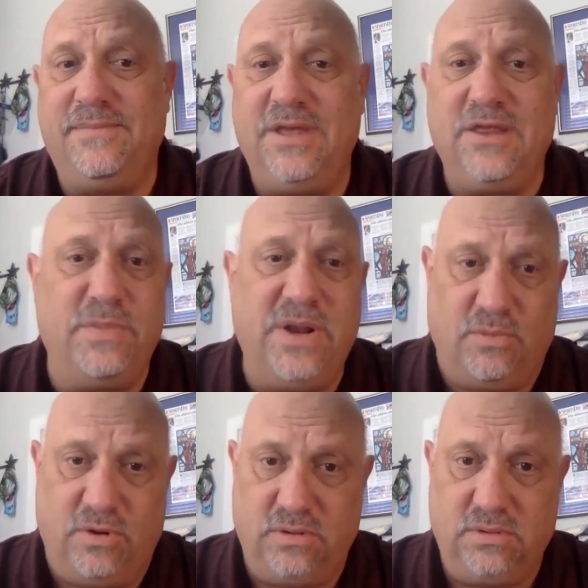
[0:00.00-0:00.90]
is
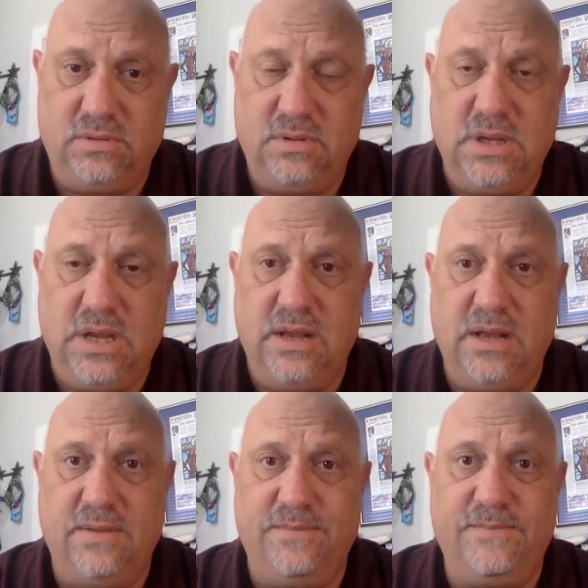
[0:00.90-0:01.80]
minimal.
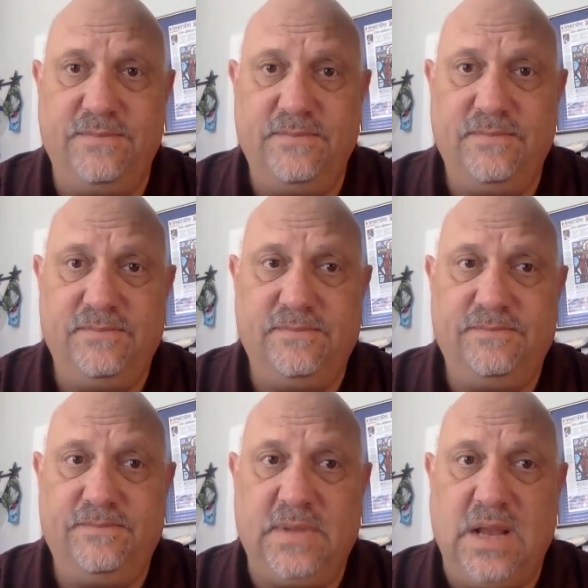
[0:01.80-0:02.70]
Um,
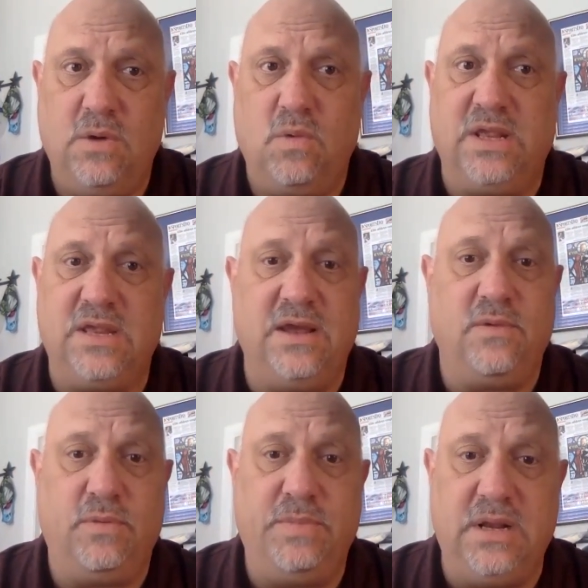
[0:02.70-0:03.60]
I don't want to say it
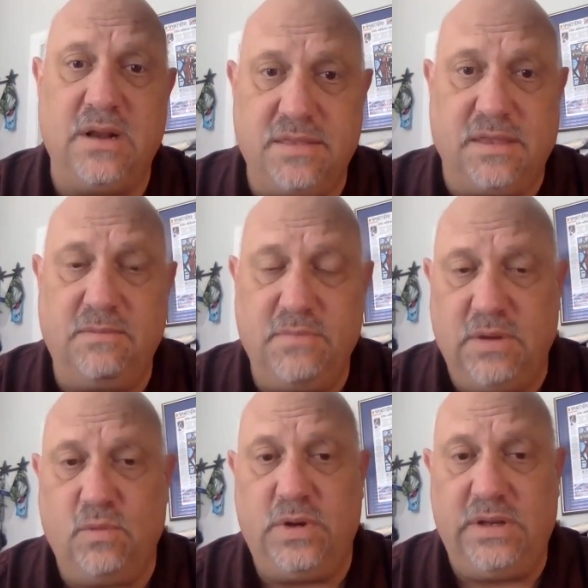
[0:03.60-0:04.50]
would be nothing, but
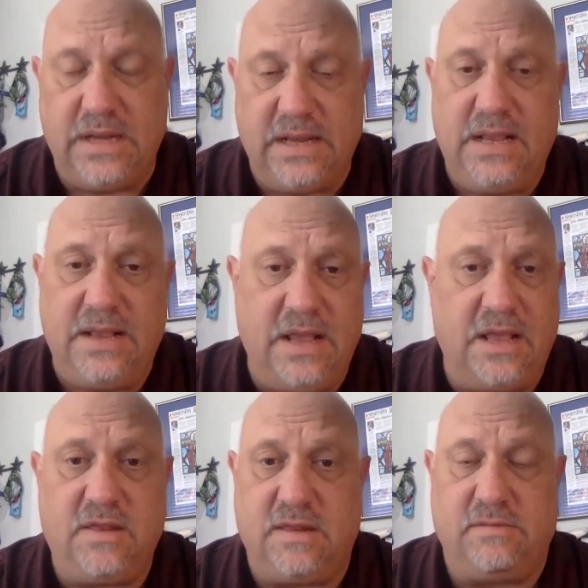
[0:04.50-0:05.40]

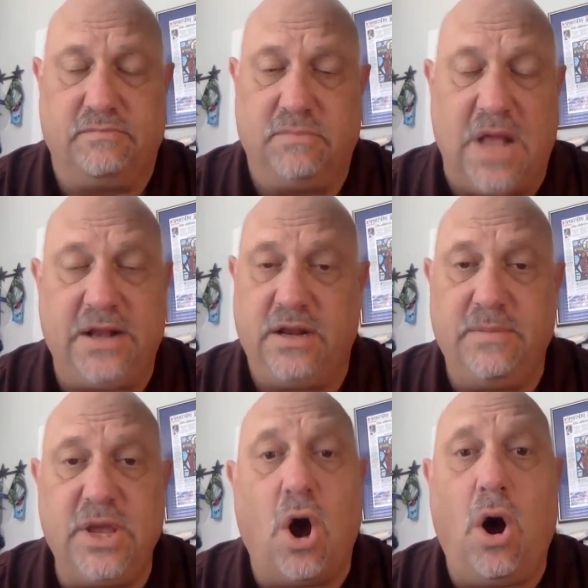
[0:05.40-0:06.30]
it's not going
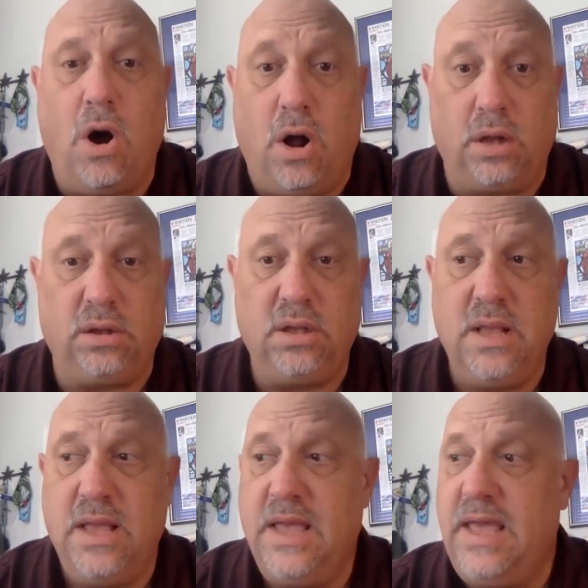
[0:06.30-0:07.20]
to be a haul.
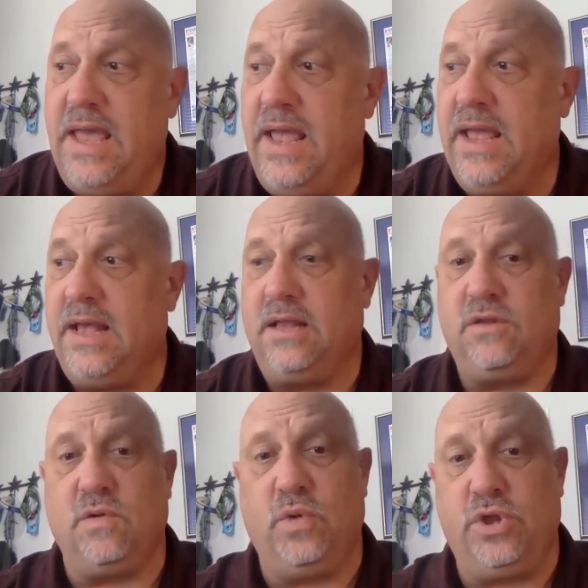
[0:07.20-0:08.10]

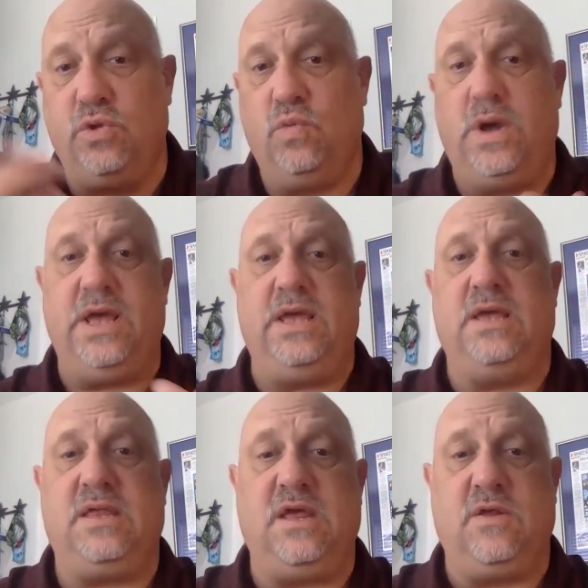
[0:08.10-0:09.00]
And so what you weigh
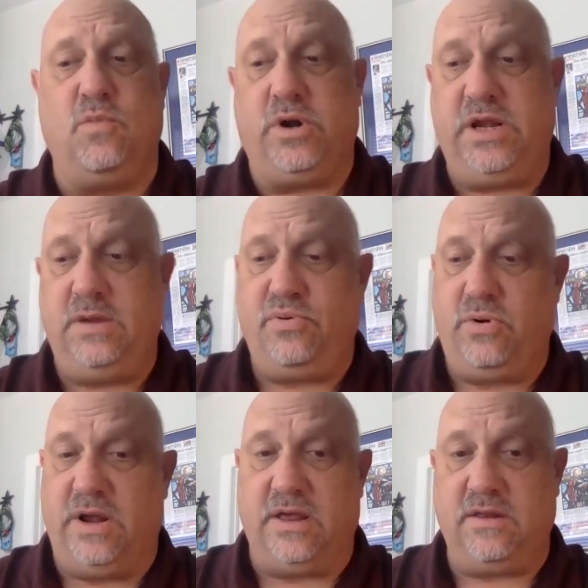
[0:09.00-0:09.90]
is Martin
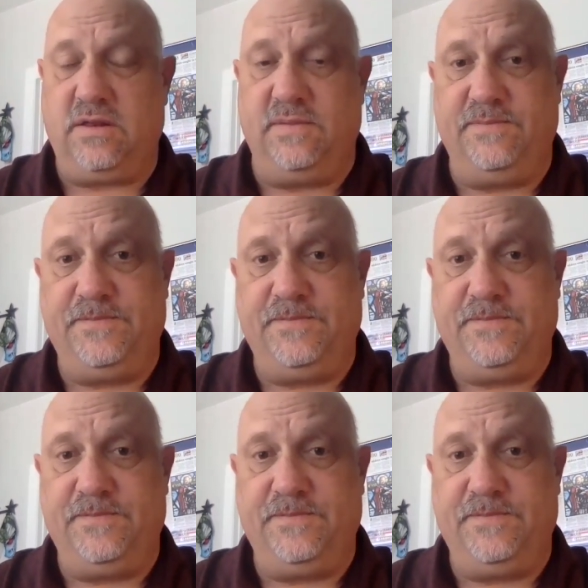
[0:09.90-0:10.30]
Perez